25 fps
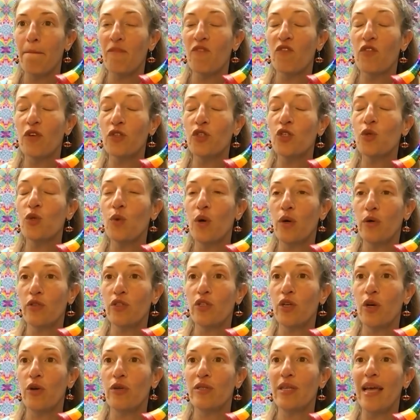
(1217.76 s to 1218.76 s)

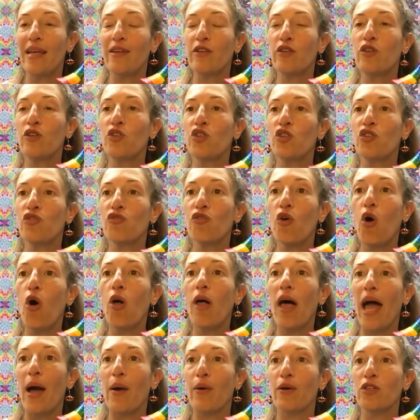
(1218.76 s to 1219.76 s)
virtuosos and control
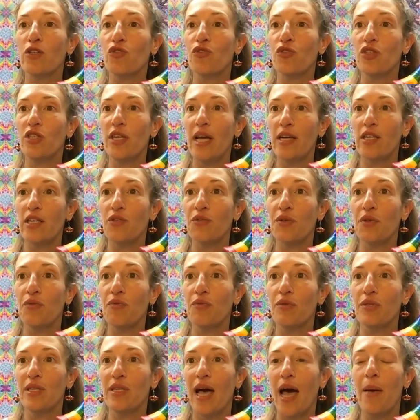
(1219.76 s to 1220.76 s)
our trajectory
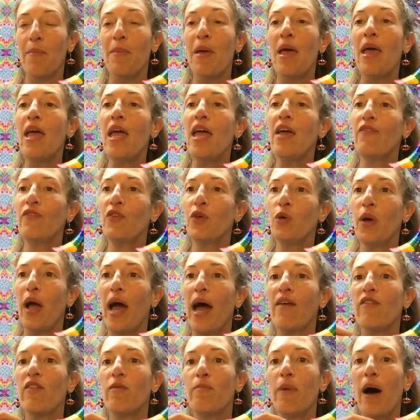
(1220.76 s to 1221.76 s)
through time. If you
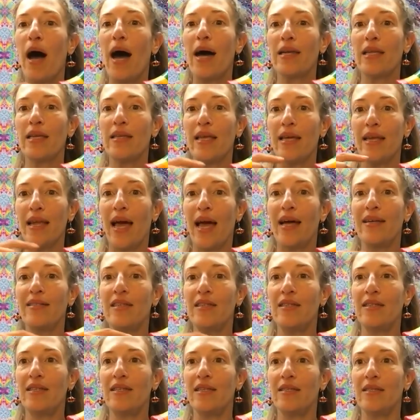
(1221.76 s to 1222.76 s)
have a body that has a
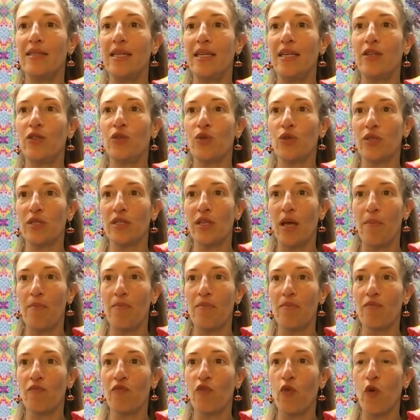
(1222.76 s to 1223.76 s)
disease or
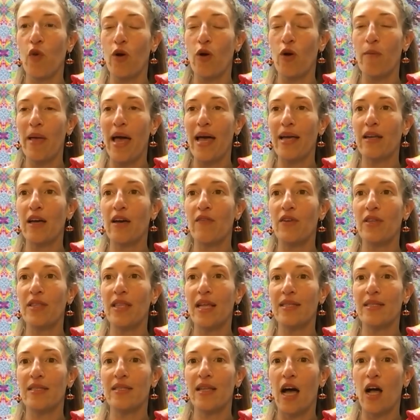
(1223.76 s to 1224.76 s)
some format of it
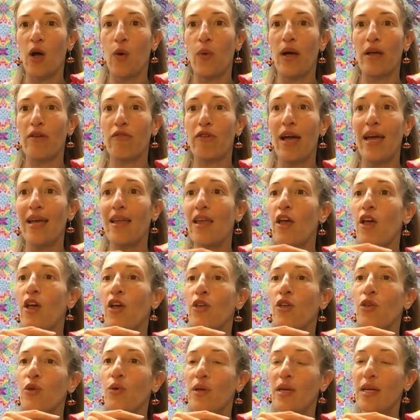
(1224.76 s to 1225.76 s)
that's not quite right,
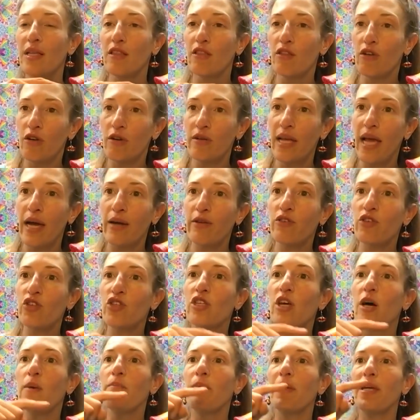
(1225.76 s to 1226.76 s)
you can learn how to
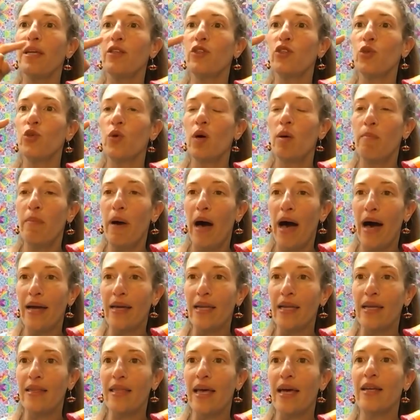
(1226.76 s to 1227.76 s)
jump into a
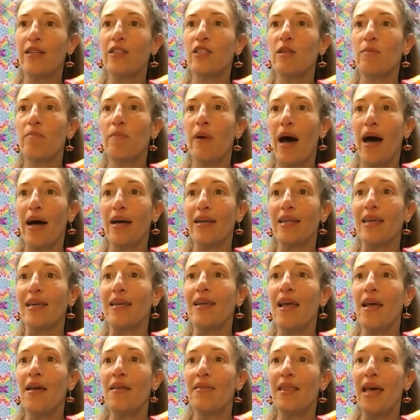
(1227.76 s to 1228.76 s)
body that is
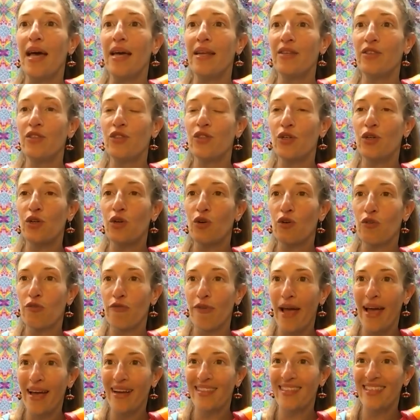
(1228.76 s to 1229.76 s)
the
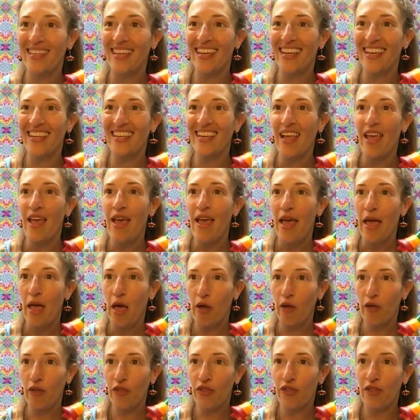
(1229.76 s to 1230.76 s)
corrected,
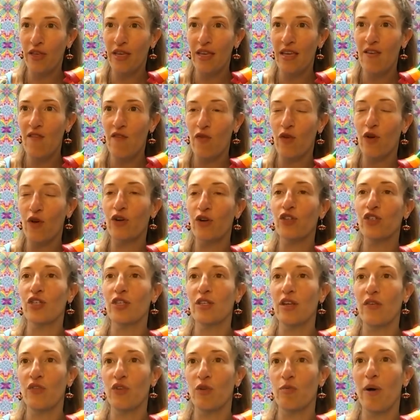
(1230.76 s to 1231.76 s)
healthy version
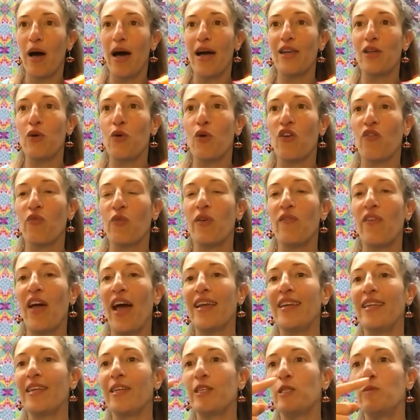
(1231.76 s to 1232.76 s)
of your body. Or if we've
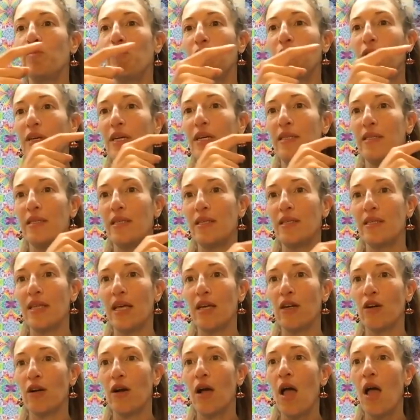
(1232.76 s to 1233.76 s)
had experiences that
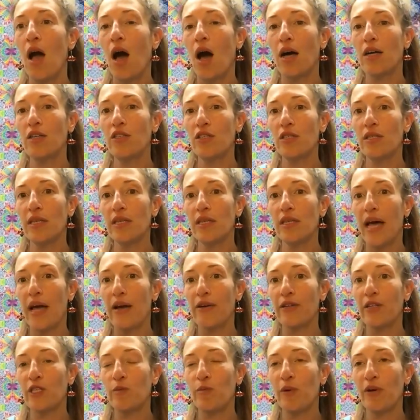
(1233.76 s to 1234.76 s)
are undesired
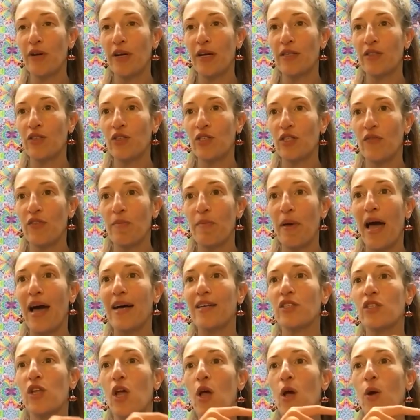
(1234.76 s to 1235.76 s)
experiences of the past,
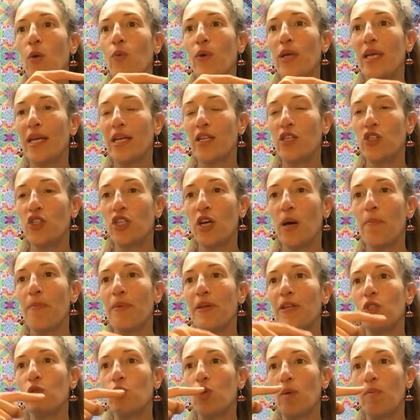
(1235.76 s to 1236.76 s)
we can jump
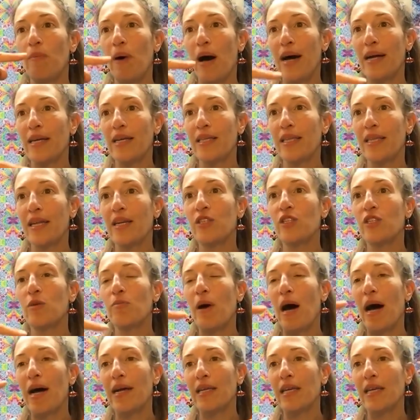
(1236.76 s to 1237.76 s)
into a body that is a
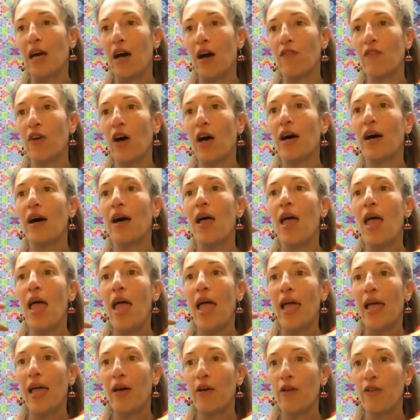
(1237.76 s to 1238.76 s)
body of a
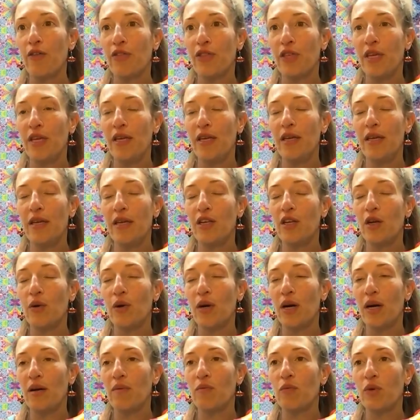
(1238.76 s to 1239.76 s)
healthy,
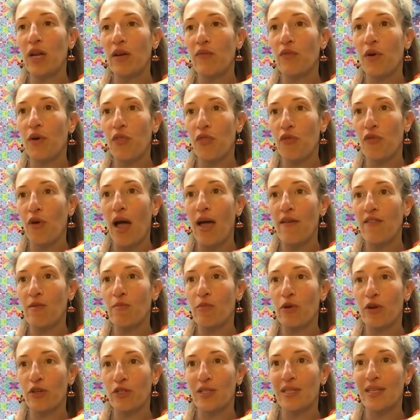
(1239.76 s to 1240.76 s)
a thriving
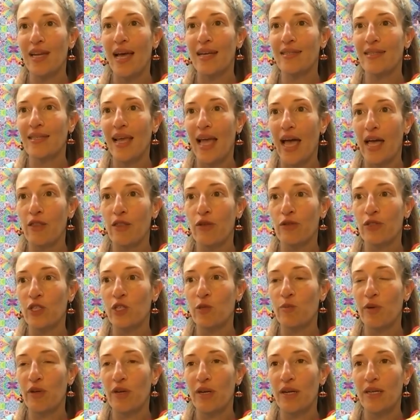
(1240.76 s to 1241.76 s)
person that hasn't had those
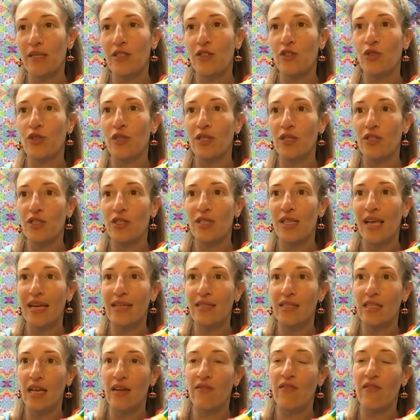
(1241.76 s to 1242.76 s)
experiences. So this is the
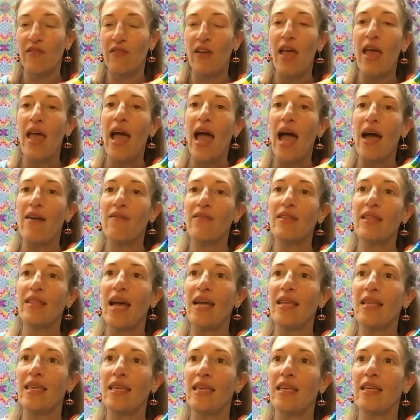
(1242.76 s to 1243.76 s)
idea of having that
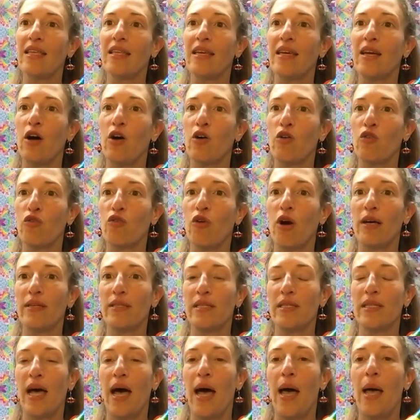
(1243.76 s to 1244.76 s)
healing across
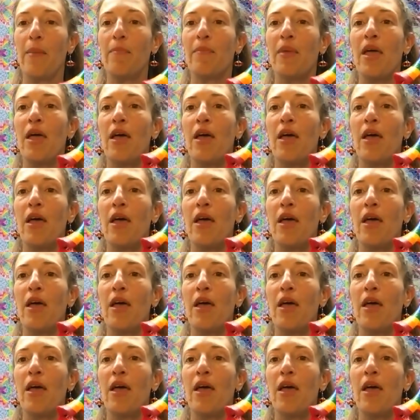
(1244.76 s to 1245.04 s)
time.